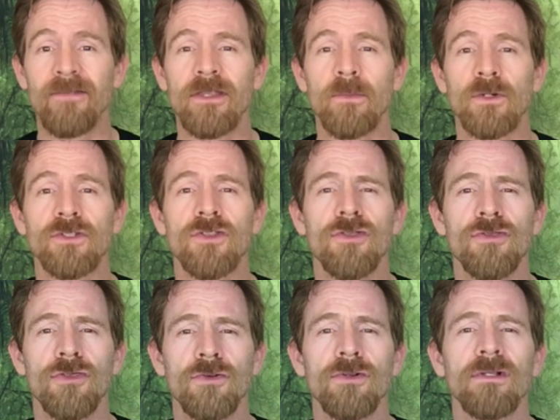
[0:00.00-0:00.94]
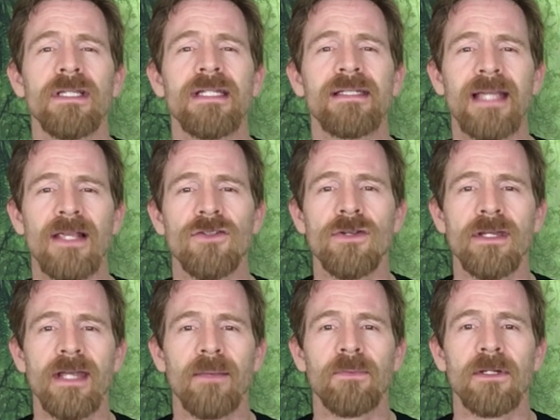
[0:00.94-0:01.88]
the most thoroughly
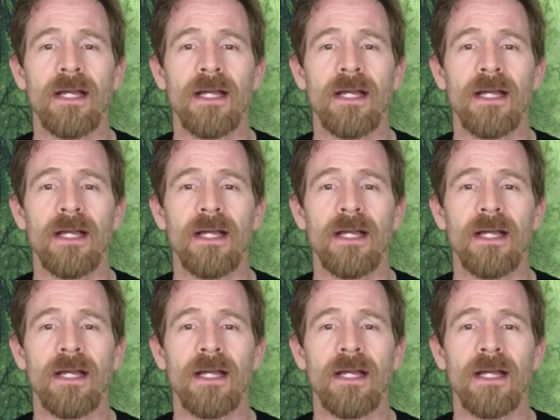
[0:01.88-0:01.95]
desert-adapted